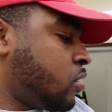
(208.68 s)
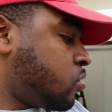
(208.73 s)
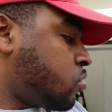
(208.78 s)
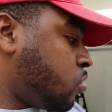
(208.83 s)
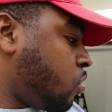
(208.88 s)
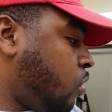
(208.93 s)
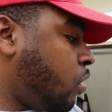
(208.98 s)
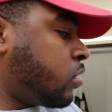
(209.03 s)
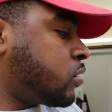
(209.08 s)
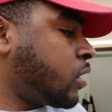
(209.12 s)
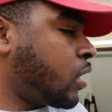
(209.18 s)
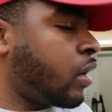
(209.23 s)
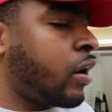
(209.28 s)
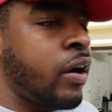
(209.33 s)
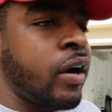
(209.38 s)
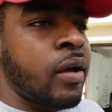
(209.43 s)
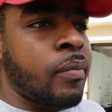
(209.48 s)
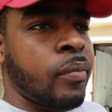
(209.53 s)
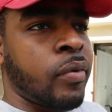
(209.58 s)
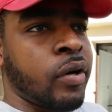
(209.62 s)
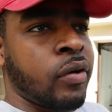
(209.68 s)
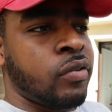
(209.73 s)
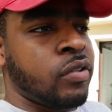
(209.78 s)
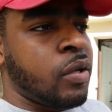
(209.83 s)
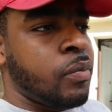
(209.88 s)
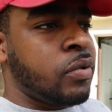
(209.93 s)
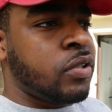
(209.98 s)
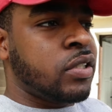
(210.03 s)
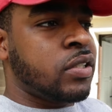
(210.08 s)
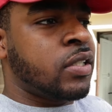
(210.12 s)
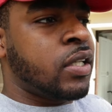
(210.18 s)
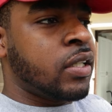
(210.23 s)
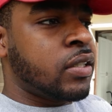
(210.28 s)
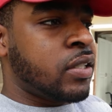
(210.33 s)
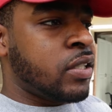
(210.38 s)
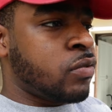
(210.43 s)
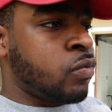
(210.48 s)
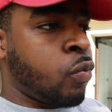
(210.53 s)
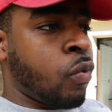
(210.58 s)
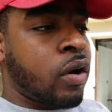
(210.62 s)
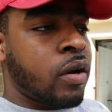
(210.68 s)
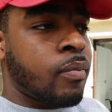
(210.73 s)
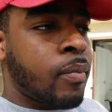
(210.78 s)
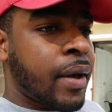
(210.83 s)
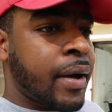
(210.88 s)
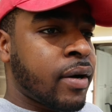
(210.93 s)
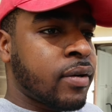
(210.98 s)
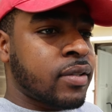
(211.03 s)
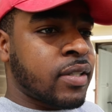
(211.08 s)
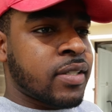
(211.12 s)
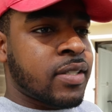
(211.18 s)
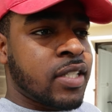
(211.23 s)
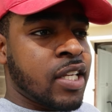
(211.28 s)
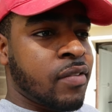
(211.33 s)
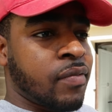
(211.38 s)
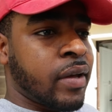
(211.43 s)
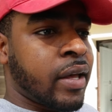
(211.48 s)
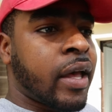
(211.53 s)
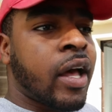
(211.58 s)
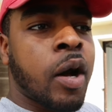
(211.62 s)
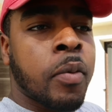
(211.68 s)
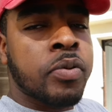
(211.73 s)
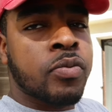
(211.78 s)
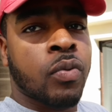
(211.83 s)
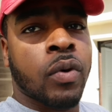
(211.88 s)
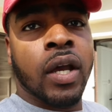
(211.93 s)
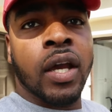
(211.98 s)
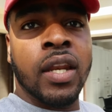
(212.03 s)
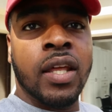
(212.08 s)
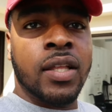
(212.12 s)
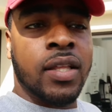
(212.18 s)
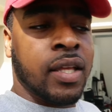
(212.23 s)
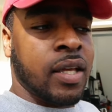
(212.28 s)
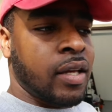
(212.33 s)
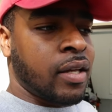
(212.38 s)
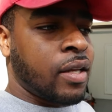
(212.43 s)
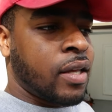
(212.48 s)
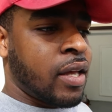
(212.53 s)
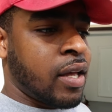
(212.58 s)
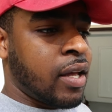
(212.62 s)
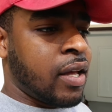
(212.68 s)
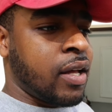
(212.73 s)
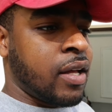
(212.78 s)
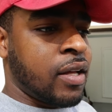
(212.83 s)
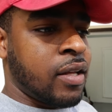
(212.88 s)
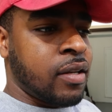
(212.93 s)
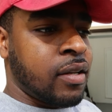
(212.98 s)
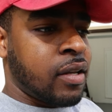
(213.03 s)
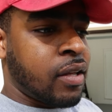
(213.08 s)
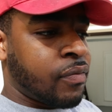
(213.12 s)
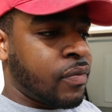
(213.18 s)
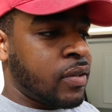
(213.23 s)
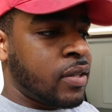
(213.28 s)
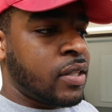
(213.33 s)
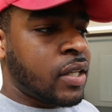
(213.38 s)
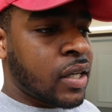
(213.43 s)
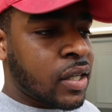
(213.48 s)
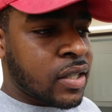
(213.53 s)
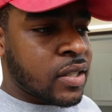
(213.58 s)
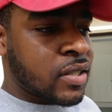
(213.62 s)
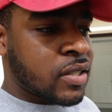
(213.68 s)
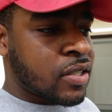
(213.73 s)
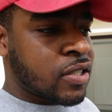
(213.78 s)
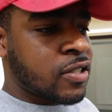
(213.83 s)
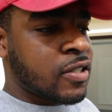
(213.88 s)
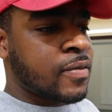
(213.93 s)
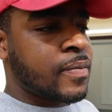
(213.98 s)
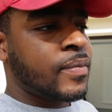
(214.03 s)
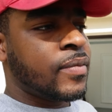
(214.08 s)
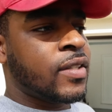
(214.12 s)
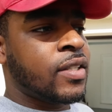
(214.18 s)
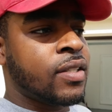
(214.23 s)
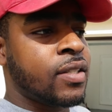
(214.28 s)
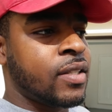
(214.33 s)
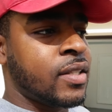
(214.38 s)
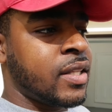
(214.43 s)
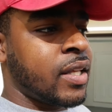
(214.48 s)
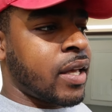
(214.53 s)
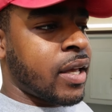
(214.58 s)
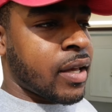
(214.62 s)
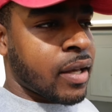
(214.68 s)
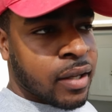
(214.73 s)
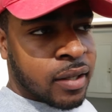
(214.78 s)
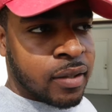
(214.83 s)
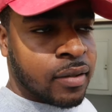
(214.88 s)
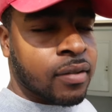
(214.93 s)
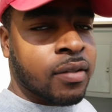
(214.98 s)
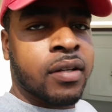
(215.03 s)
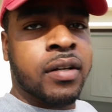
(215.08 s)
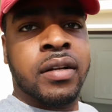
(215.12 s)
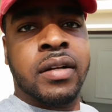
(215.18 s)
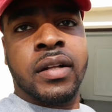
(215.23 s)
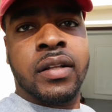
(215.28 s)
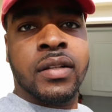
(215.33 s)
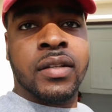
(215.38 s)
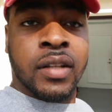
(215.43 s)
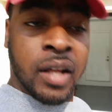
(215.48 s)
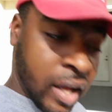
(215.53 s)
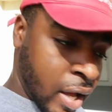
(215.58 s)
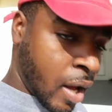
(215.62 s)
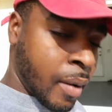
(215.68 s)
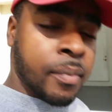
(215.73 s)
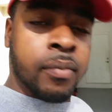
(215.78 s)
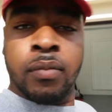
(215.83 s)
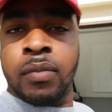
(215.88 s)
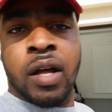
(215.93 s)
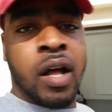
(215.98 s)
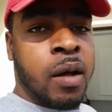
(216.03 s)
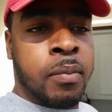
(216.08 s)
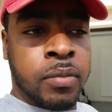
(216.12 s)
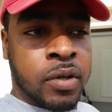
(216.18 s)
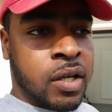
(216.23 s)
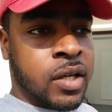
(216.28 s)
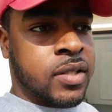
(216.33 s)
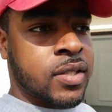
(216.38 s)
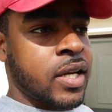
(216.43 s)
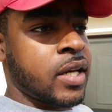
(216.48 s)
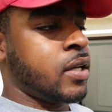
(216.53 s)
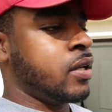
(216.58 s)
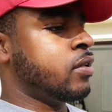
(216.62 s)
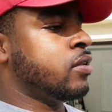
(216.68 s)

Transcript: So I was like, all right, bro, let me just get this one mount to see if it helps with anything. And if it does, then I'm, I'm gonna take